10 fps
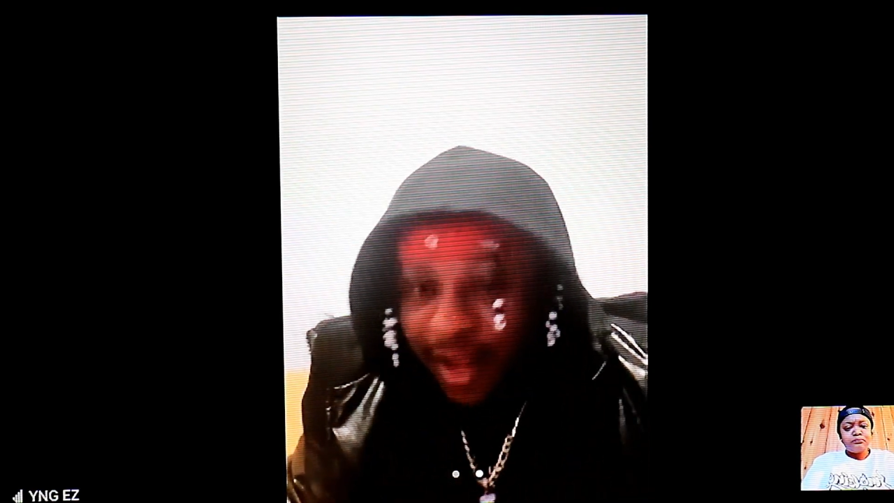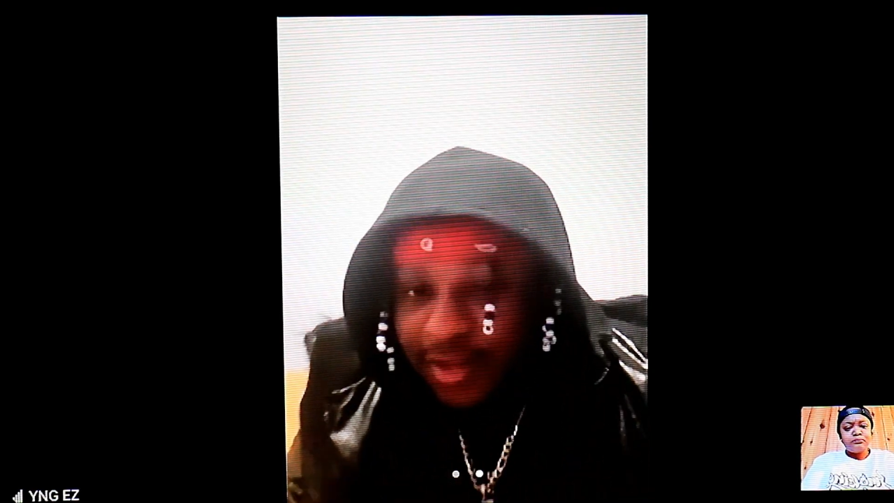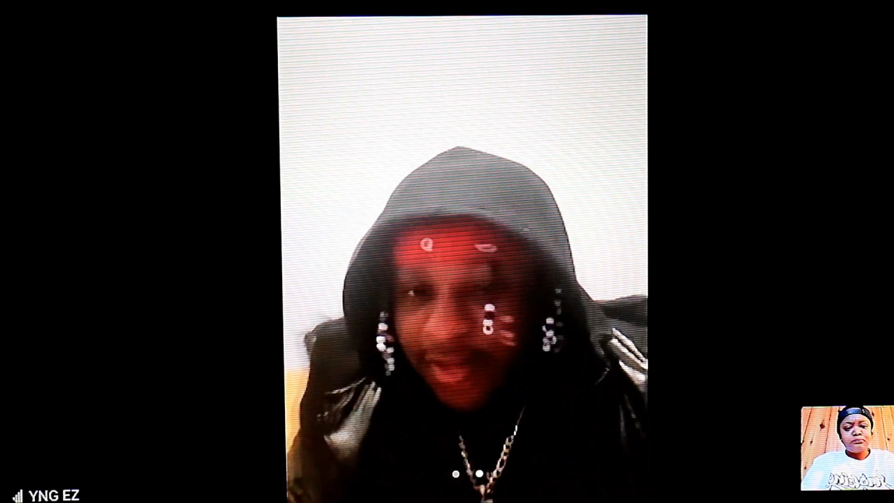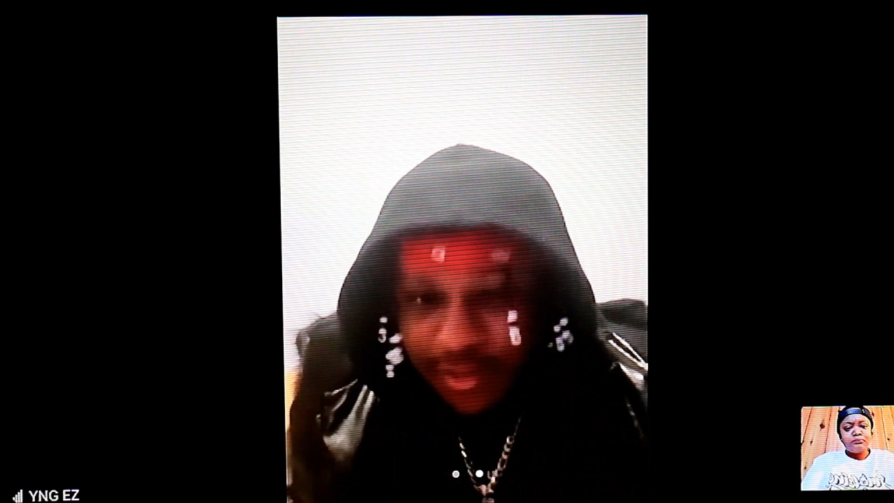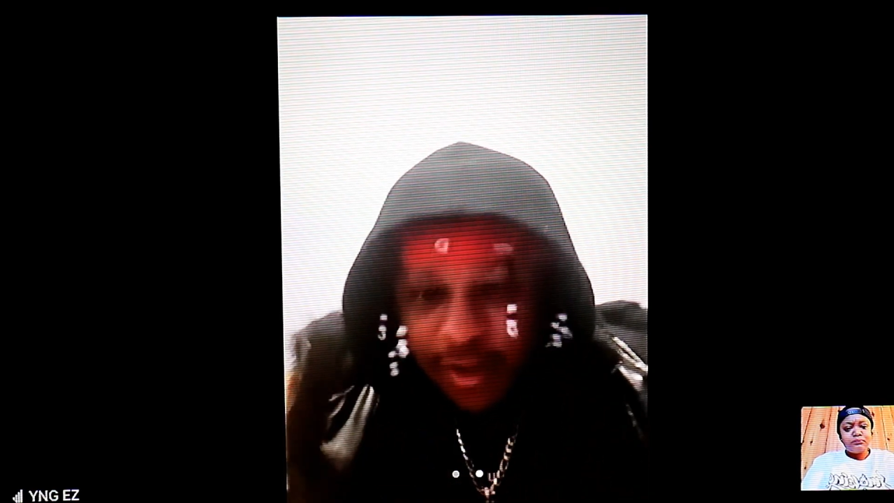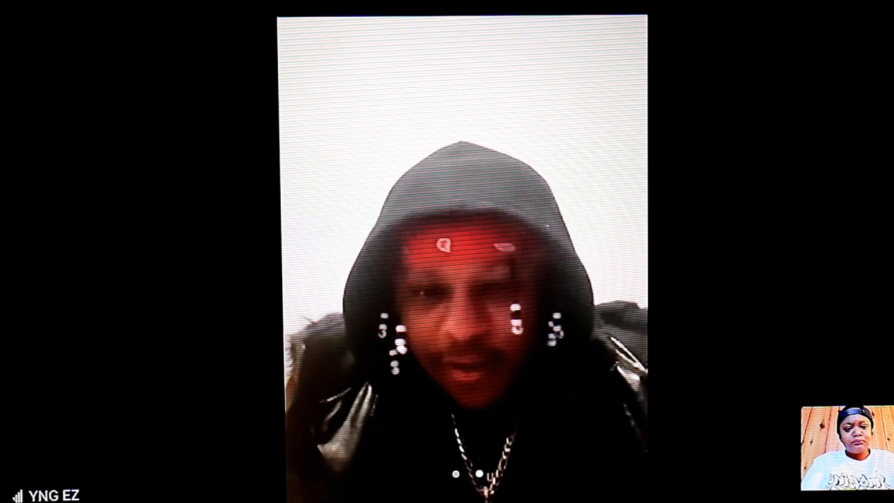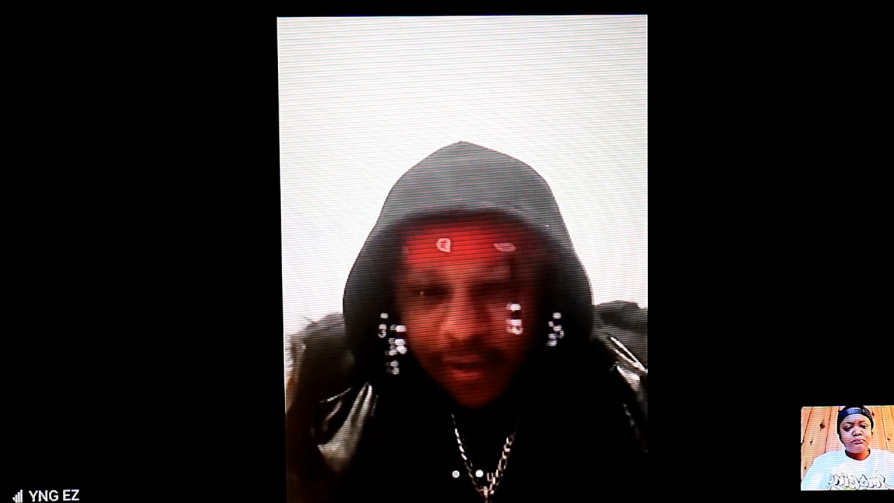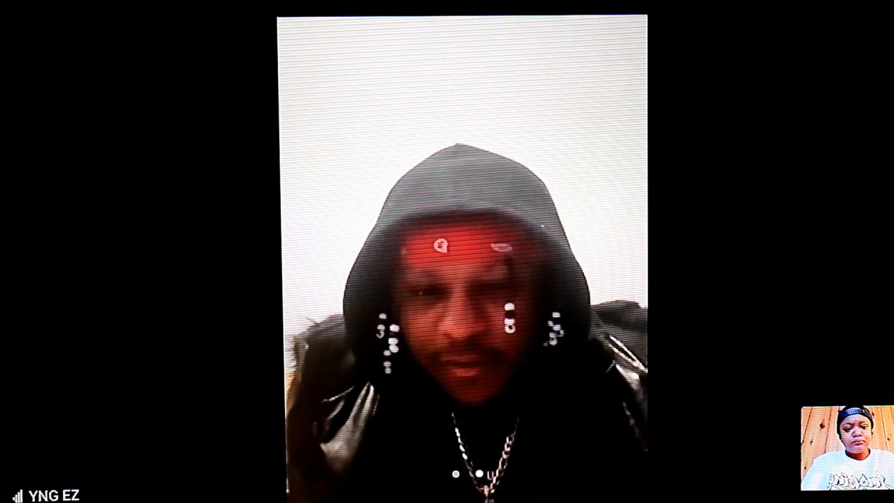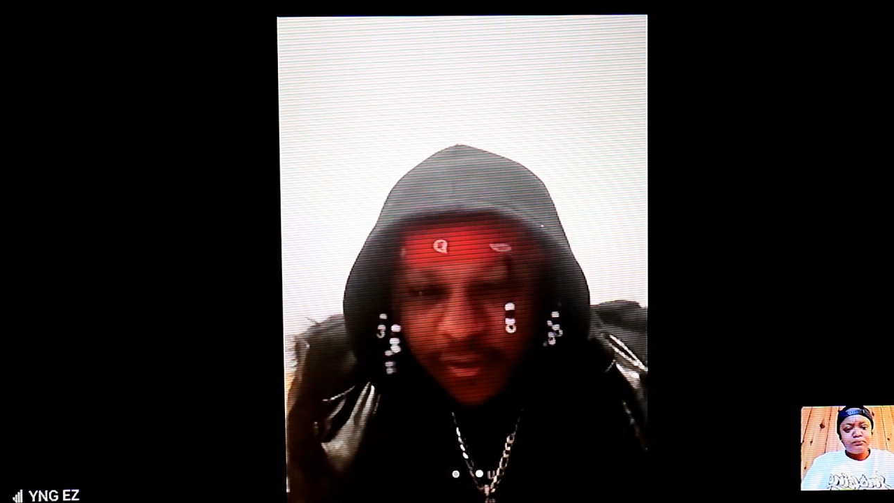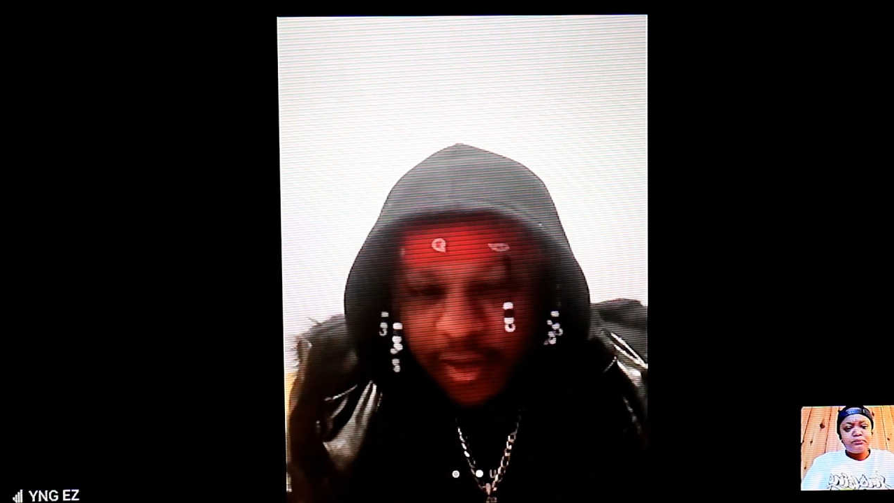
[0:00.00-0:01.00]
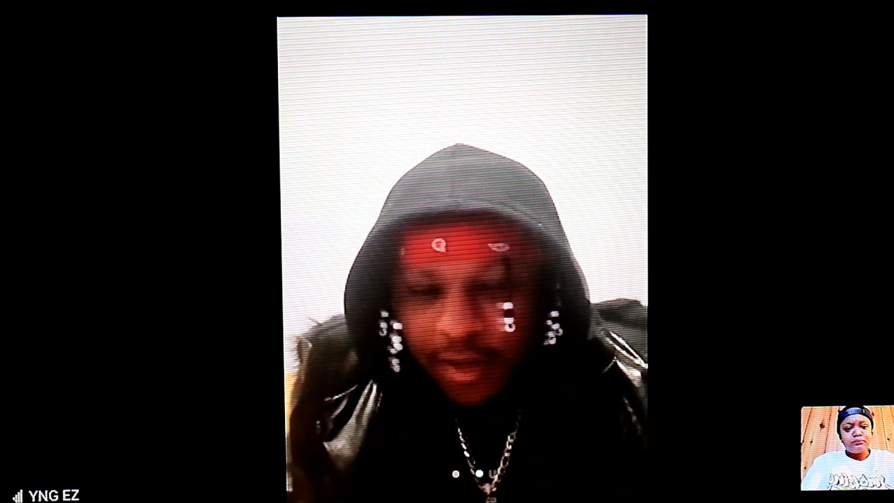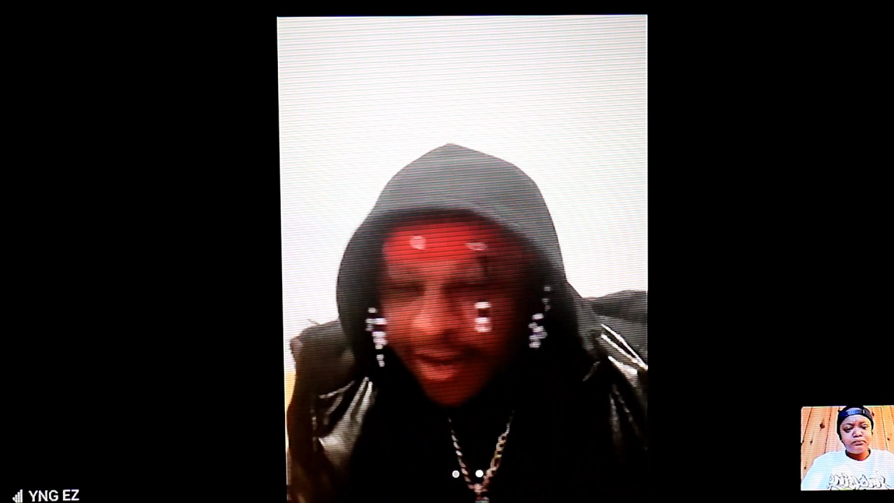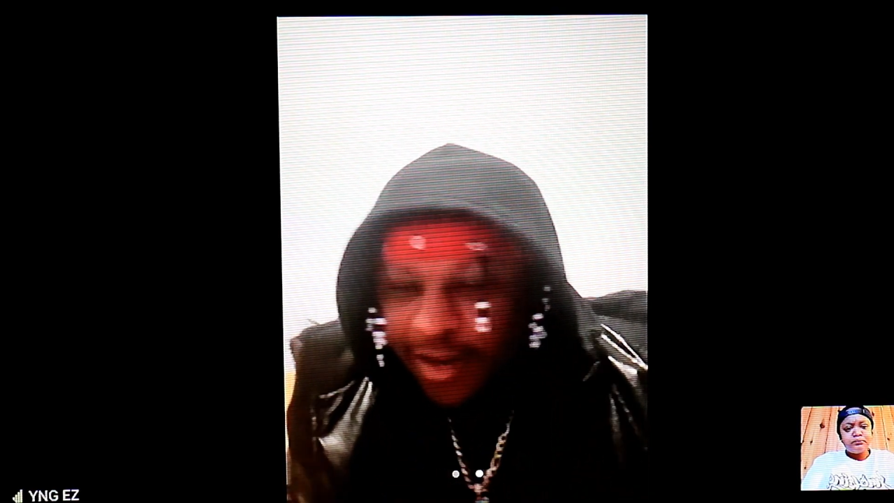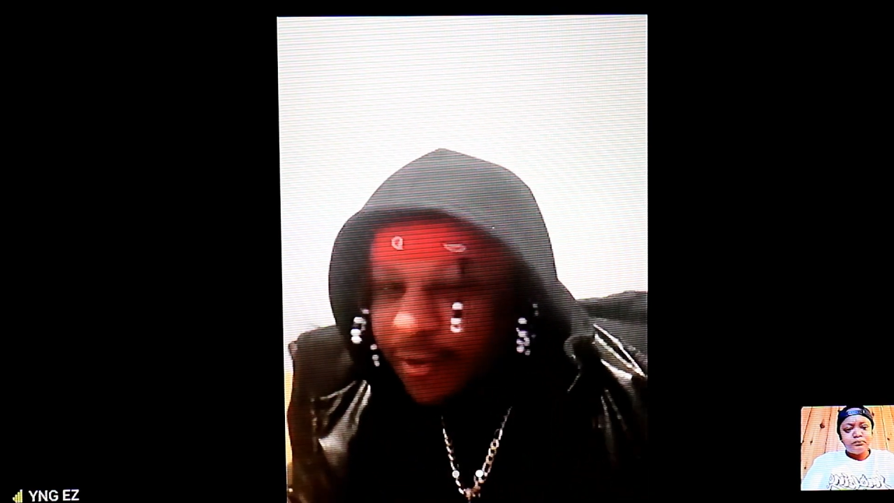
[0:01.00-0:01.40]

if I like the song